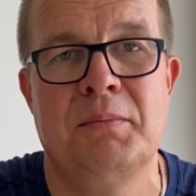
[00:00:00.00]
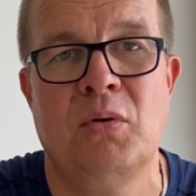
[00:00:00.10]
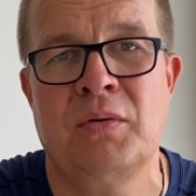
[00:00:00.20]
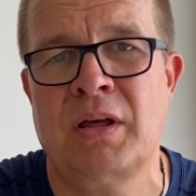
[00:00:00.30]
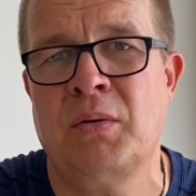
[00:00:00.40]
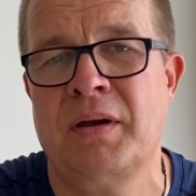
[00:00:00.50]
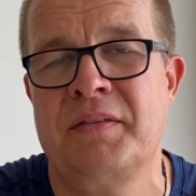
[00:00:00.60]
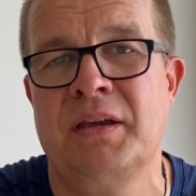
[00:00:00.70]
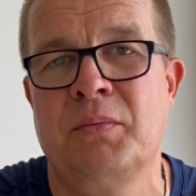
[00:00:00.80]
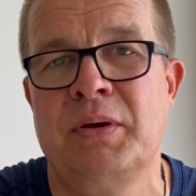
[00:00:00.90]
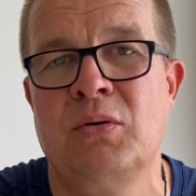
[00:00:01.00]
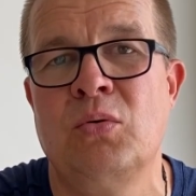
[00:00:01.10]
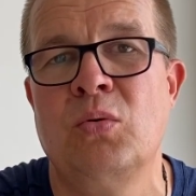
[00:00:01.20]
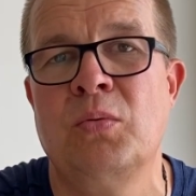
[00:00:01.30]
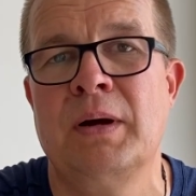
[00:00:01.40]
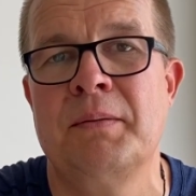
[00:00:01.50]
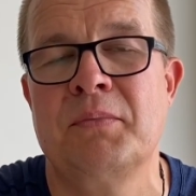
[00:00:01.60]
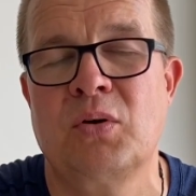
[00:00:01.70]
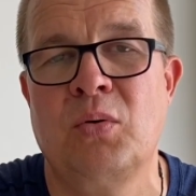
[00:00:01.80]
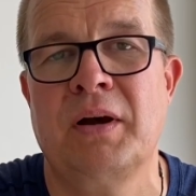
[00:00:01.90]
Although I think we all
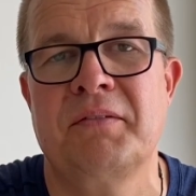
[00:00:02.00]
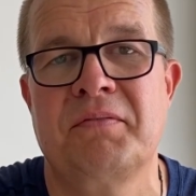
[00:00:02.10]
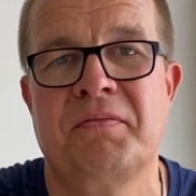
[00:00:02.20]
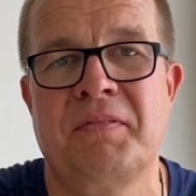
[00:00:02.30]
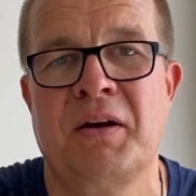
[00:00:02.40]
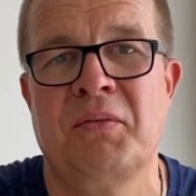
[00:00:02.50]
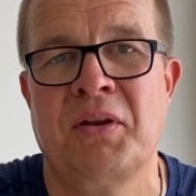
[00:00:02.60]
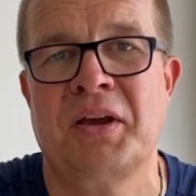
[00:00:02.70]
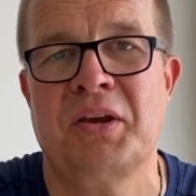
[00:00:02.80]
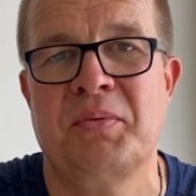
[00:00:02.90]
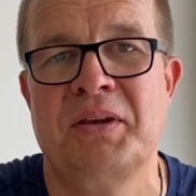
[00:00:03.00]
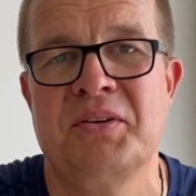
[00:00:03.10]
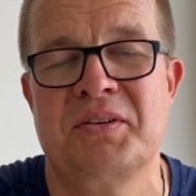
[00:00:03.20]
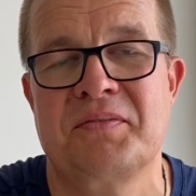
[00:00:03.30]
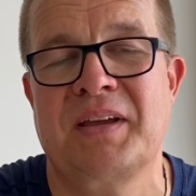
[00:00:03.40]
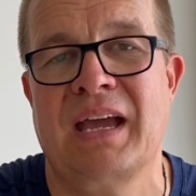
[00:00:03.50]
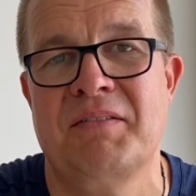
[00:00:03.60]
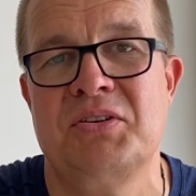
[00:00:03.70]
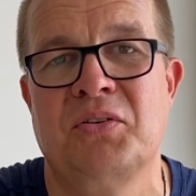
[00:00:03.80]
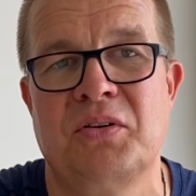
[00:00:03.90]
quite felt like we could have
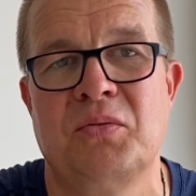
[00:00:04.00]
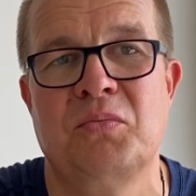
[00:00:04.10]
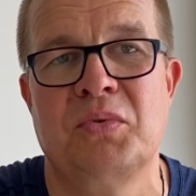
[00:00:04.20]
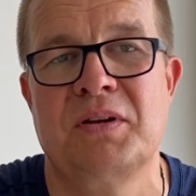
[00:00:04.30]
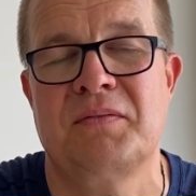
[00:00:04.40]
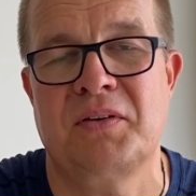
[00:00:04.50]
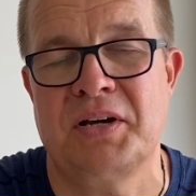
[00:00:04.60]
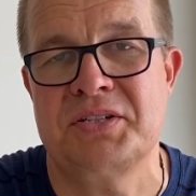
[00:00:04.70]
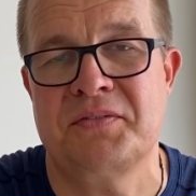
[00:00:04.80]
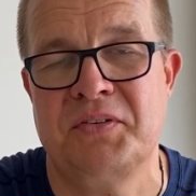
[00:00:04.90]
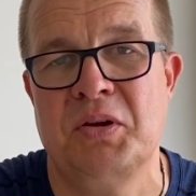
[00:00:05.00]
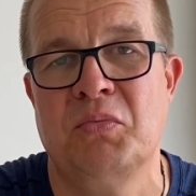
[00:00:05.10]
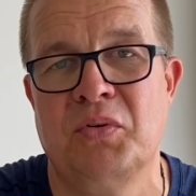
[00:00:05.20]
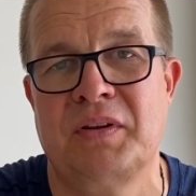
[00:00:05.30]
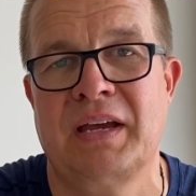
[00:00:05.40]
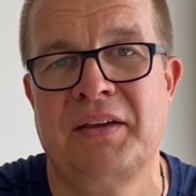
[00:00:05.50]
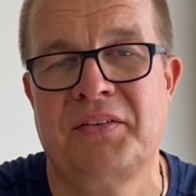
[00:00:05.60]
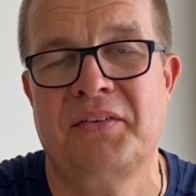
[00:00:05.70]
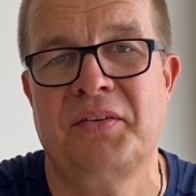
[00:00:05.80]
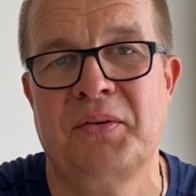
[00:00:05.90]
carried on and would have liked a few more days
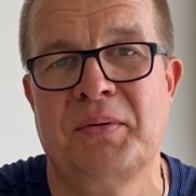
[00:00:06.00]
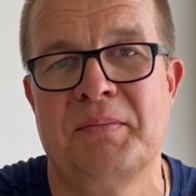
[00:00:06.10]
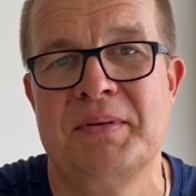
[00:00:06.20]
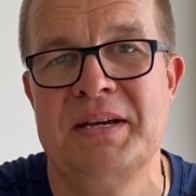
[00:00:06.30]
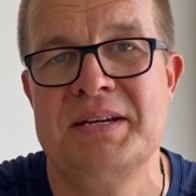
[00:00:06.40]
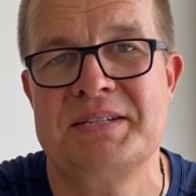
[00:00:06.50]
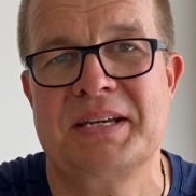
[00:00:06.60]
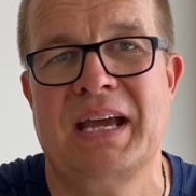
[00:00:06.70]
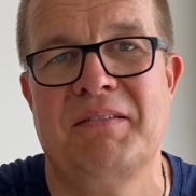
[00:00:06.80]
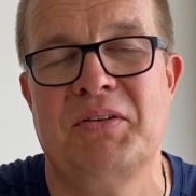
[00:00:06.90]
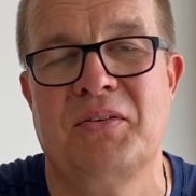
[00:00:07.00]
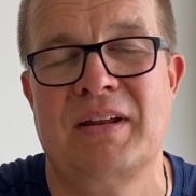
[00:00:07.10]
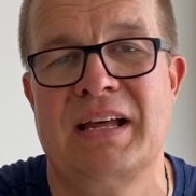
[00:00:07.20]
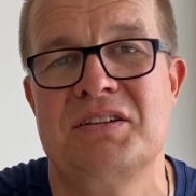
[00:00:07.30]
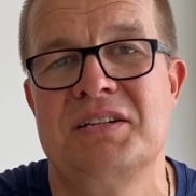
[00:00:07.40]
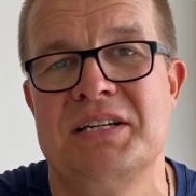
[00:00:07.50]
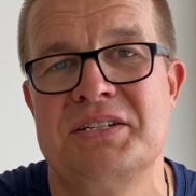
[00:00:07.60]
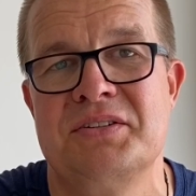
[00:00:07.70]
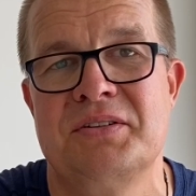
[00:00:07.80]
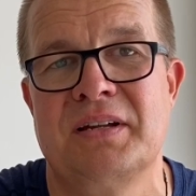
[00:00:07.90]
to carry on and actually
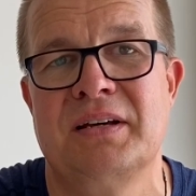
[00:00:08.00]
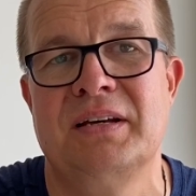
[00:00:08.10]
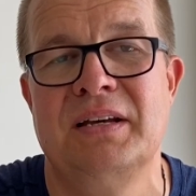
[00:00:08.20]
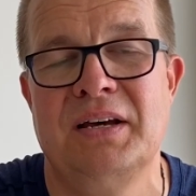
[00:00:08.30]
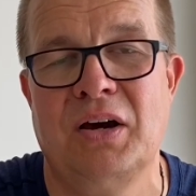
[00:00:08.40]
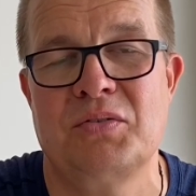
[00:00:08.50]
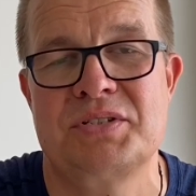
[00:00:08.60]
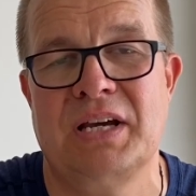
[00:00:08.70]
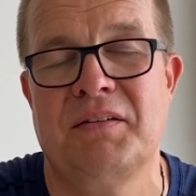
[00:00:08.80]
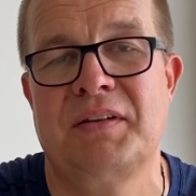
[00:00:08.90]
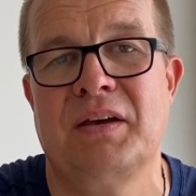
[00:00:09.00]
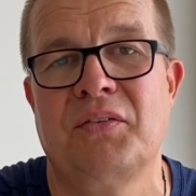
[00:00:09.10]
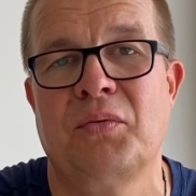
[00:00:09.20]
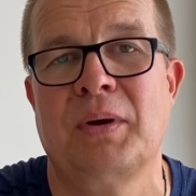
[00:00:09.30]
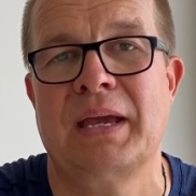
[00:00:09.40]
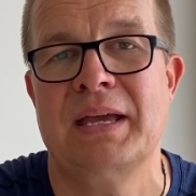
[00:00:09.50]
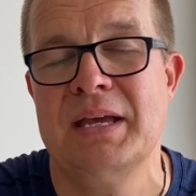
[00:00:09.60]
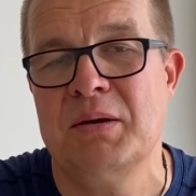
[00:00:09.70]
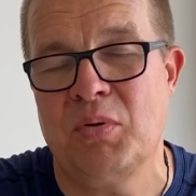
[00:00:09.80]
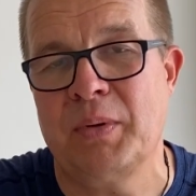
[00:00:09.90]
do the whole South Downs way.
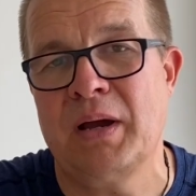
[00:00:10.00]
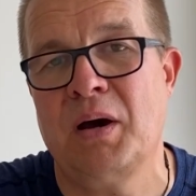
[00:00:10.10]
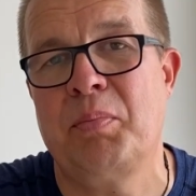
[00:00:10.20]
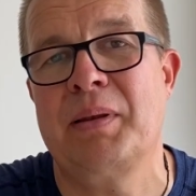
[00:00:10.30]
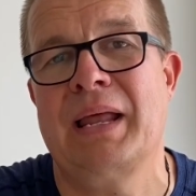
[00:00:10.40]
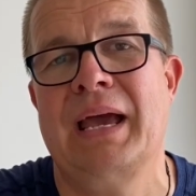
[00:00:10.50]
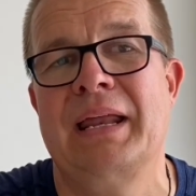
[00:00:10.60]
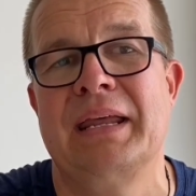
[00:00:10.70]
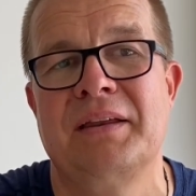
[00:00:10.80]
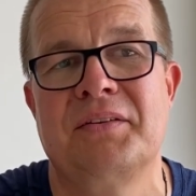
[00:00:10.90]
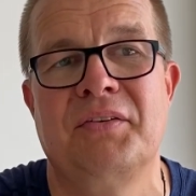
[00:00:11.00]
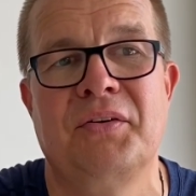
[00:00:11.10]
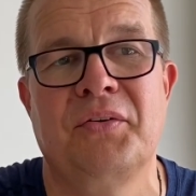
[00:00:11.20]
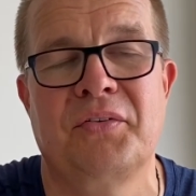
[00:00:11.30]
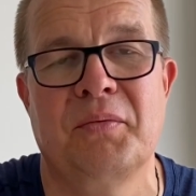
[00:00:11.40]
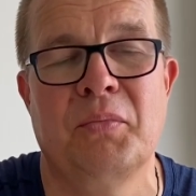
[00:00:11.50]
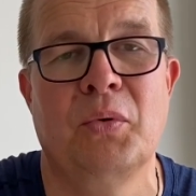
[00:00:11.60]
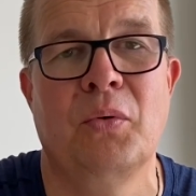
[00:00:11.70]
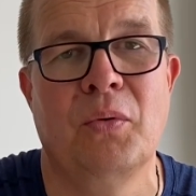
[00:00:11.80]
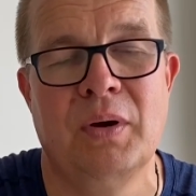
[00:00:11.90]
But we are planning to do some
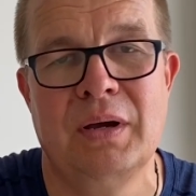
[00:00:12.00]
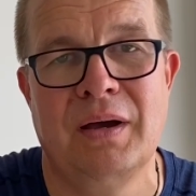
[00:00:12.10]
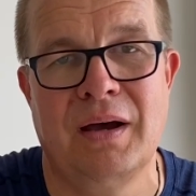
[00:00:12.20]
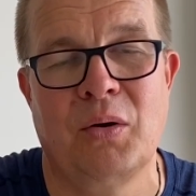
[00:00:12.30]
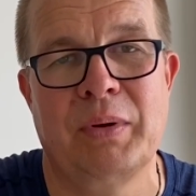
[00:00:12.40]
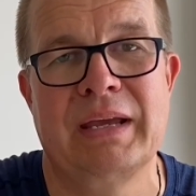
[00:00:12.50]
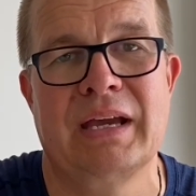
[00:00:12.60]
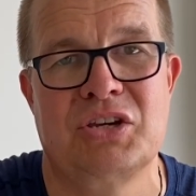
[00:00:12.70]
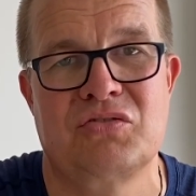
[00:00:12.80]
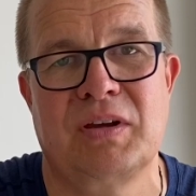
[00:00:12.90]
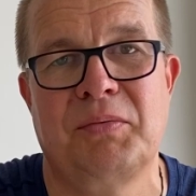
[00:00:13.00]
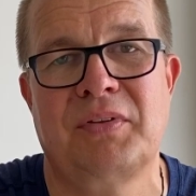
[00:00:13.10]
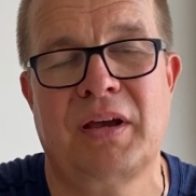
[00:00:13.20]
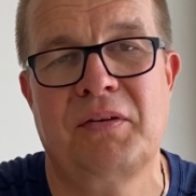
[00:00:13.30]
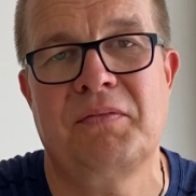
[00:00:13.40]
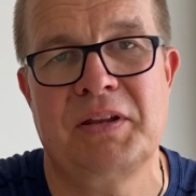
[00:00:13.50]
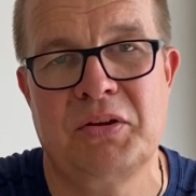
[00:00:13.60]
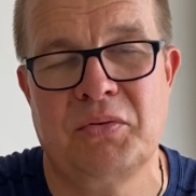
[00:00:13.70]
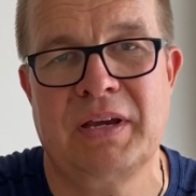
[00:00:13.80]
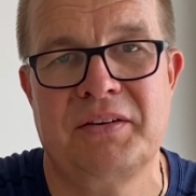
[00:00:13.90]
more weekend trips, so hopefully
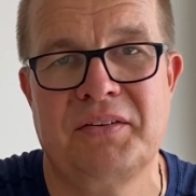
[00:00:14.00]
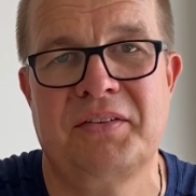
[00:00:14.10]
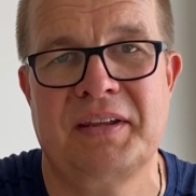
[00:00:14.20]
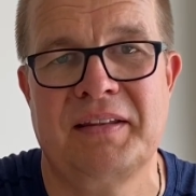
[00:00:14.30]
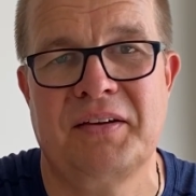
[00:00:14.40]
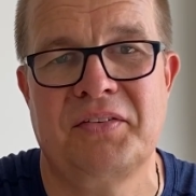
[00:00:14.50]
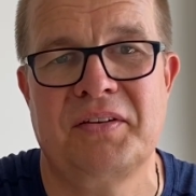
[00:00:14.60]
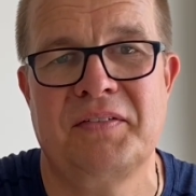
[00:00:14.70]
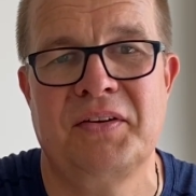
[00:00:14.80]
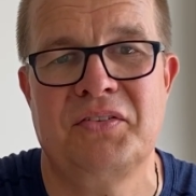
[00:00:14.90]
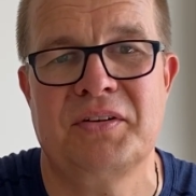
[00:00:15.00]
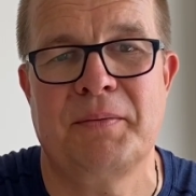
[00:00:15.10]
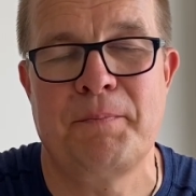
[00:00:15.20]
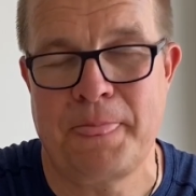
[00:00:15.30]
you'll get to see those in the future.